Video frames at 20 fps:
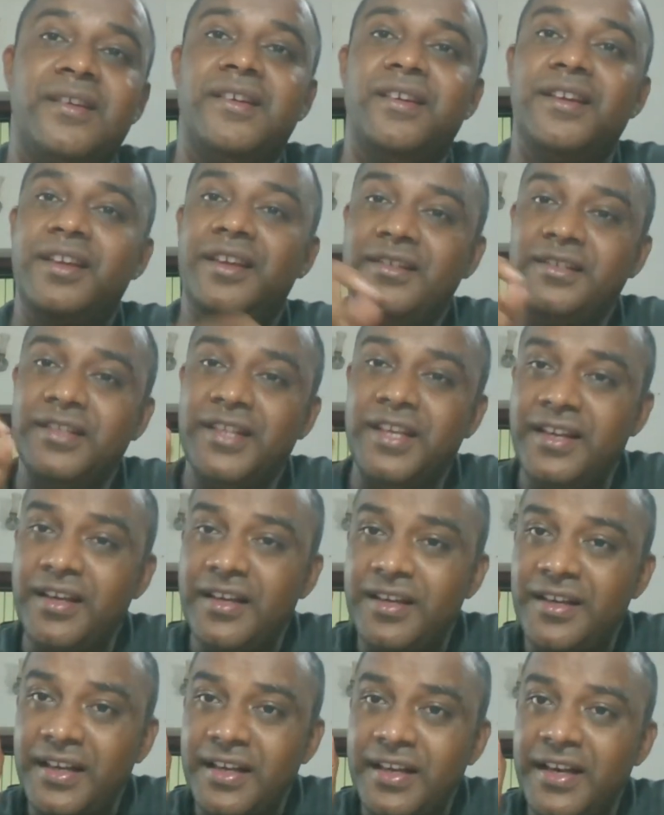in
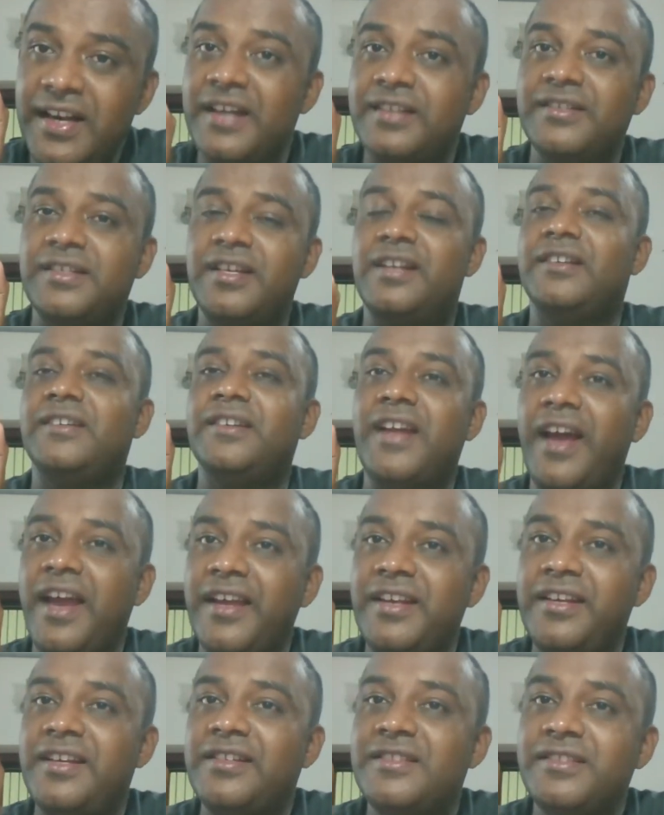the election
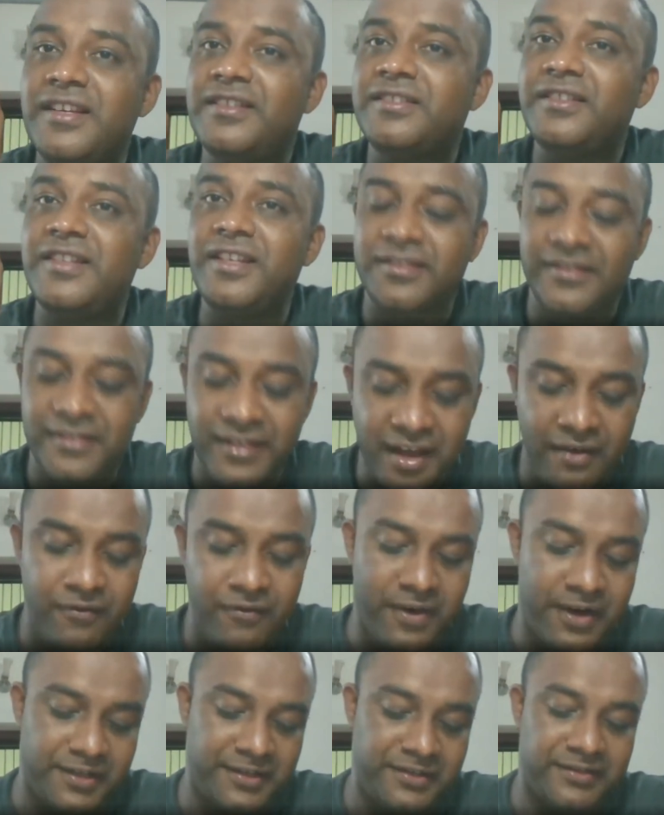
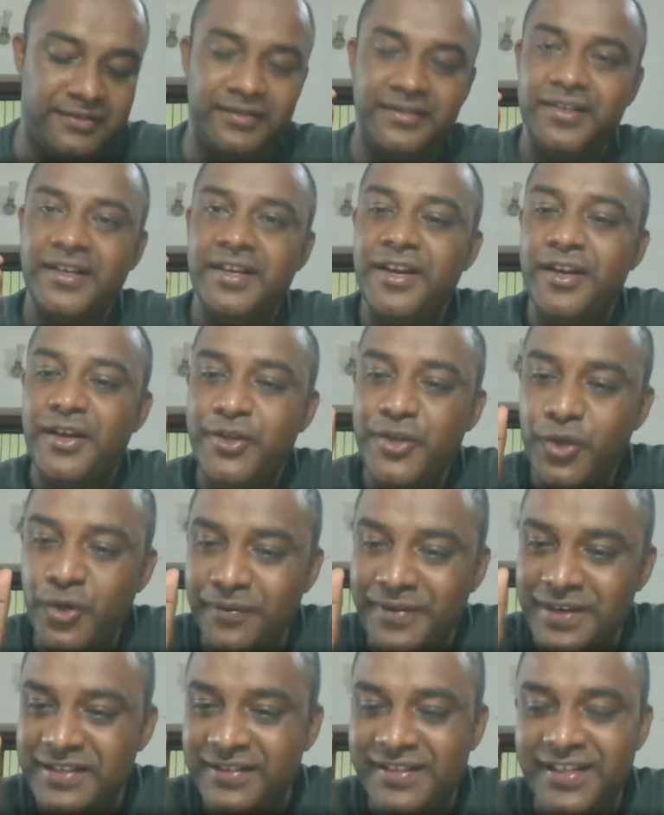1967, you
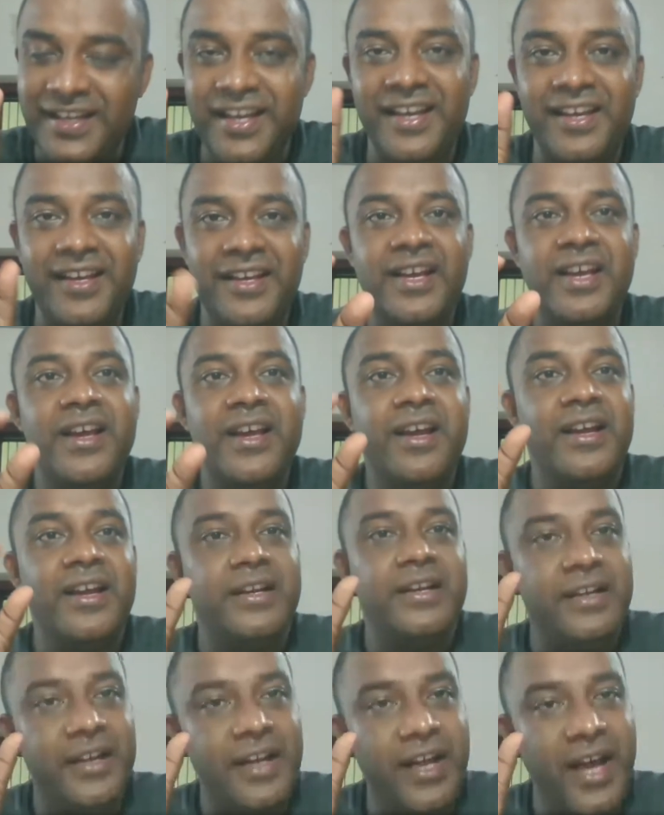will see
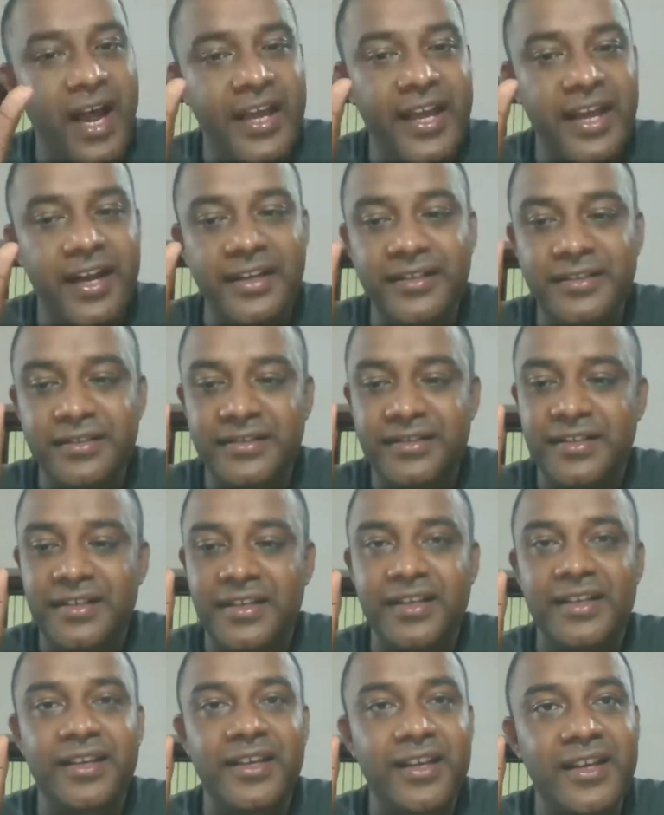9
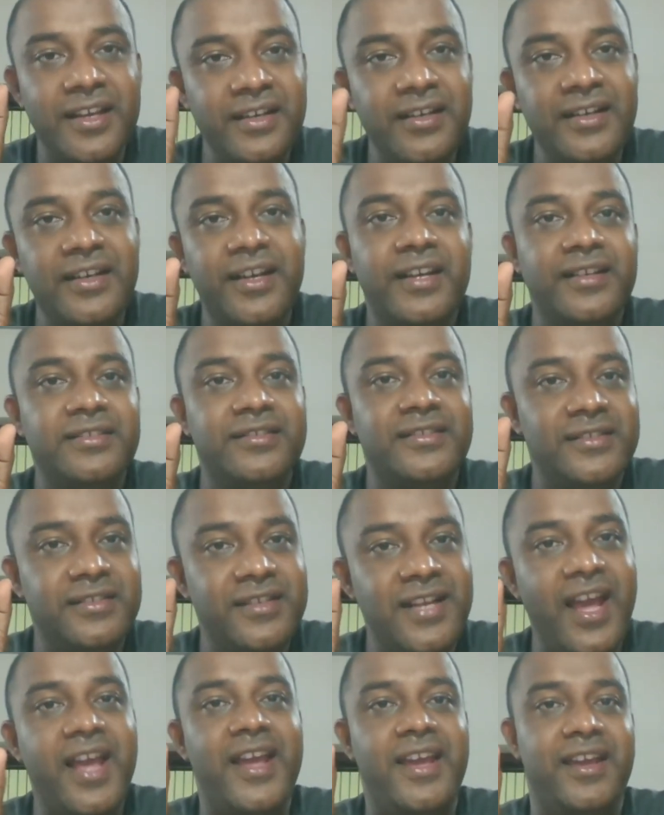Indian
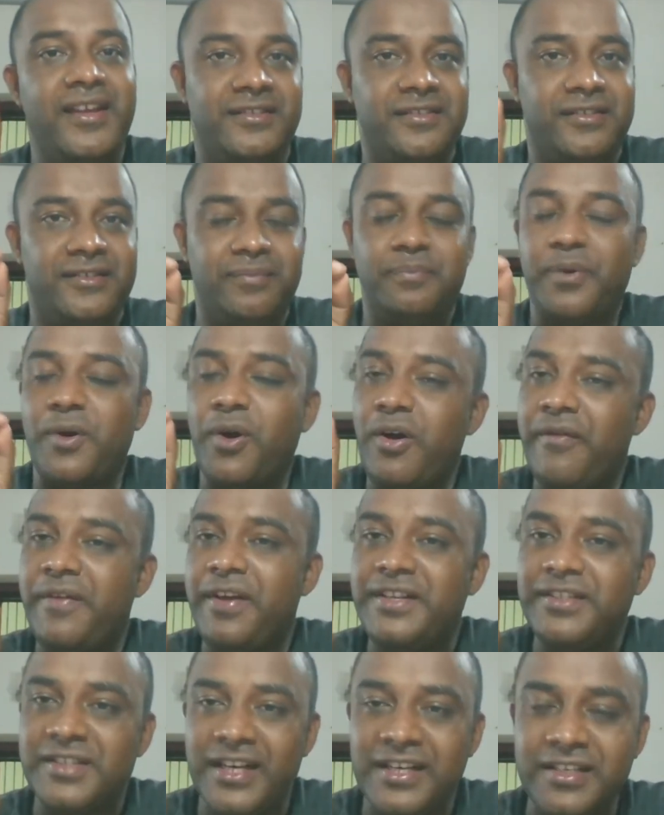states,
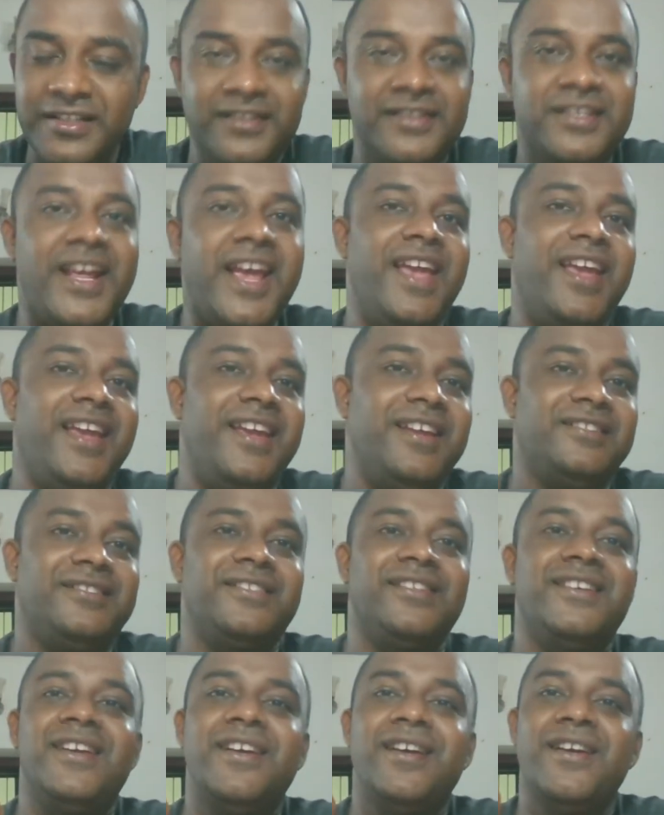provincial
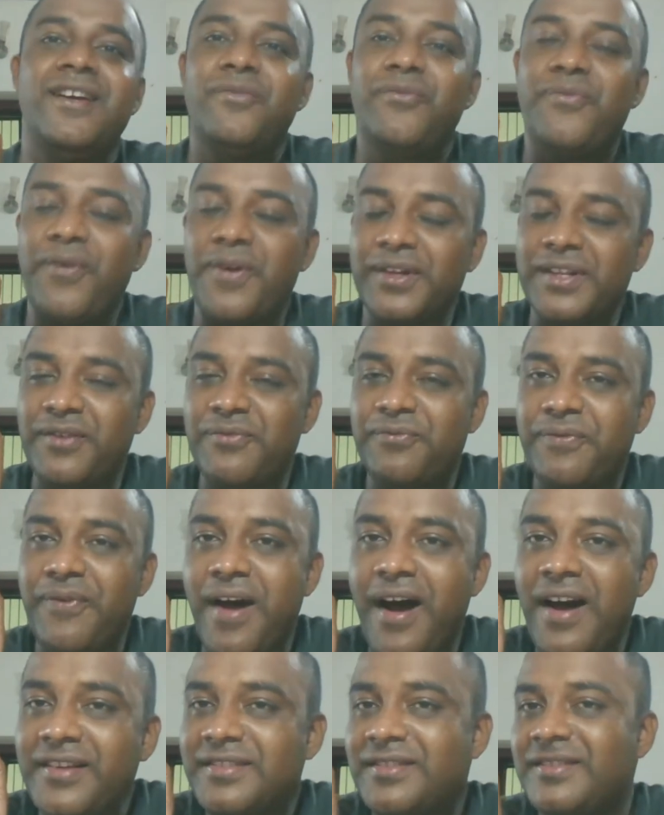states, for the
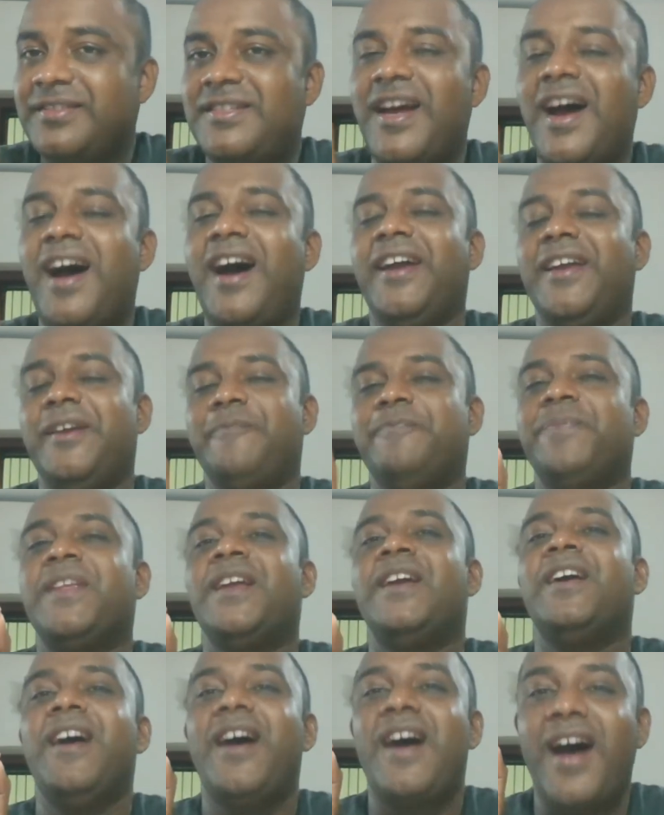first time
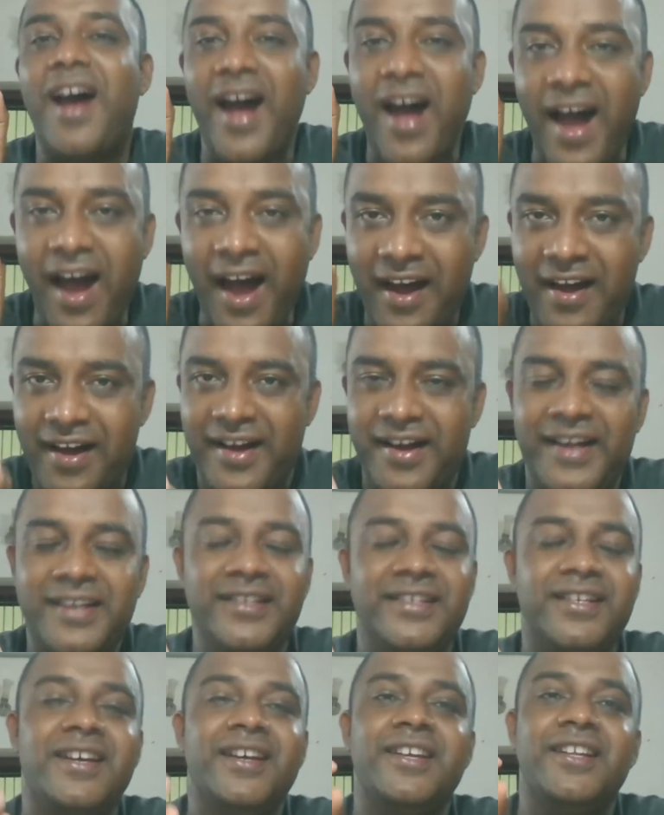had
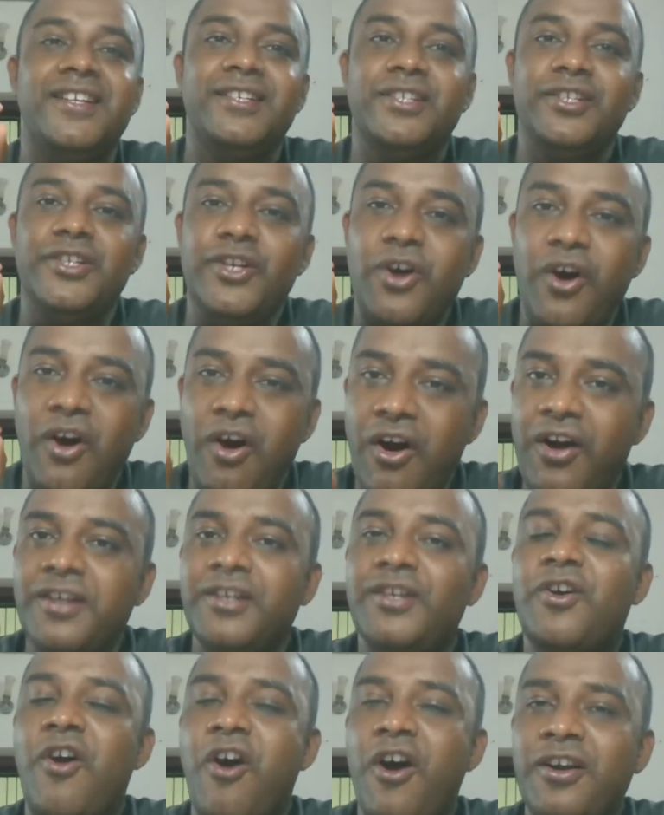
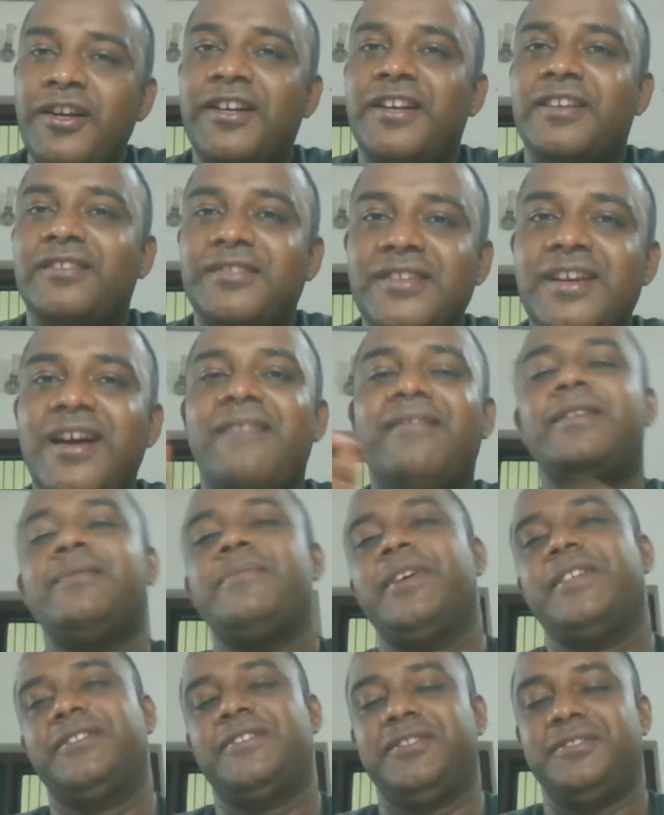non-Congress
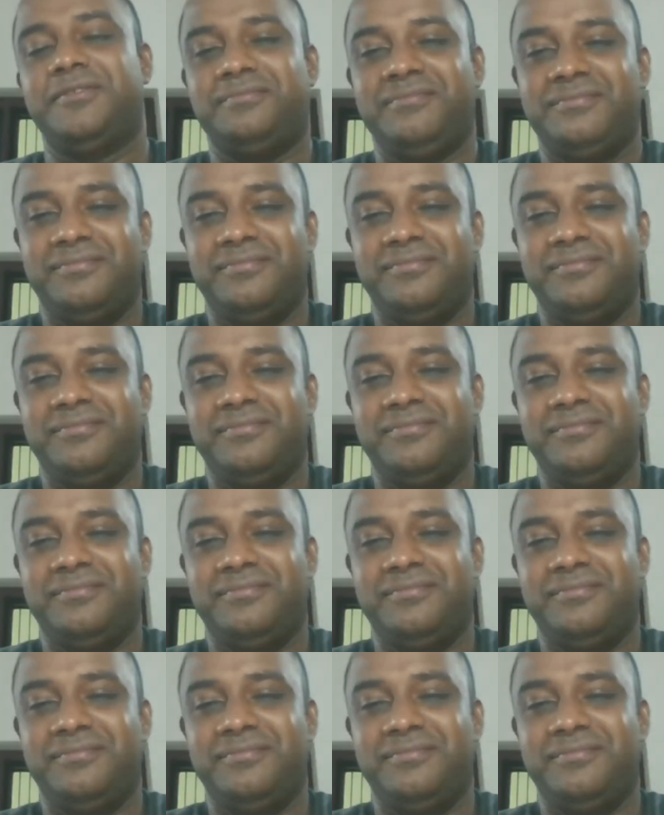government.